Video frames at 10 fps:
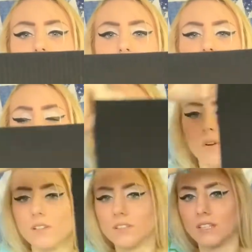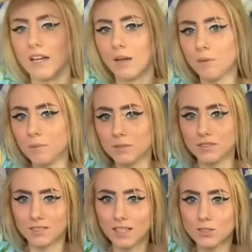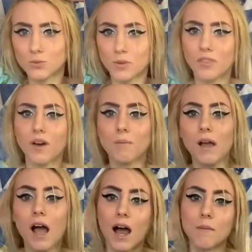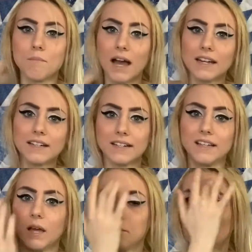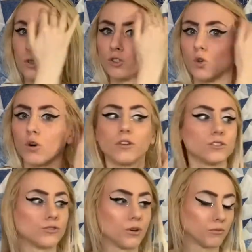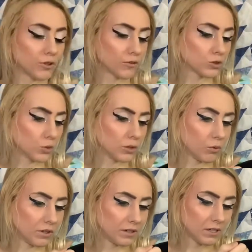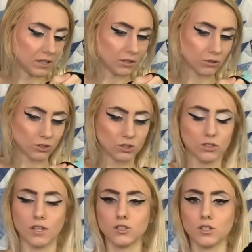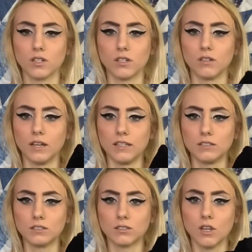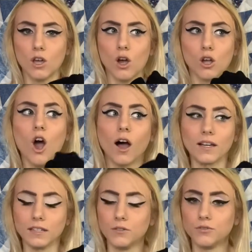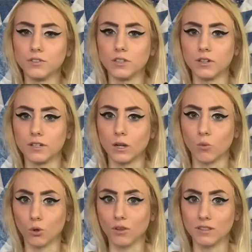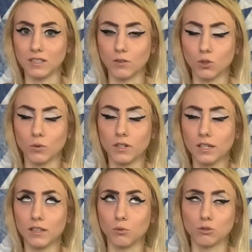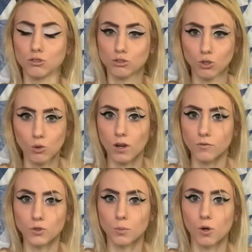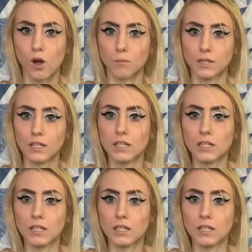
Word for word: shorts and I'm obsessed with them. I'm mad I didn't get more shorts from Forever 21. They're such like a nice cottony feel and I wore these out the one day and they were so comfortable on me.